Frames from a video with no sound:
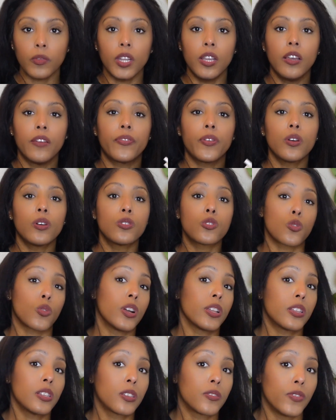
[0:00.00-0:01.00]
if you
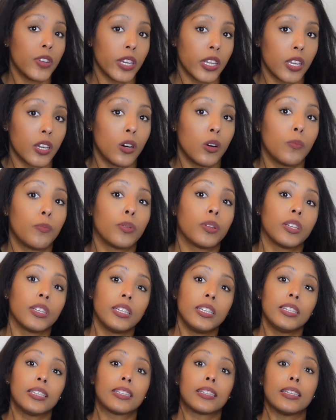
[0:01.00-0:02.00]
enjoyed this video,
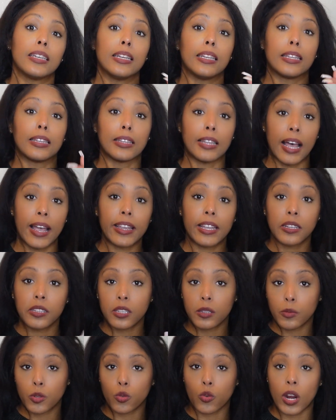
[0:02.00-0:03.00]
please like and
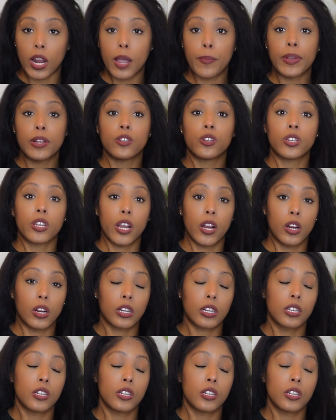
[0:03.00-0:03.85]
subscribe and share,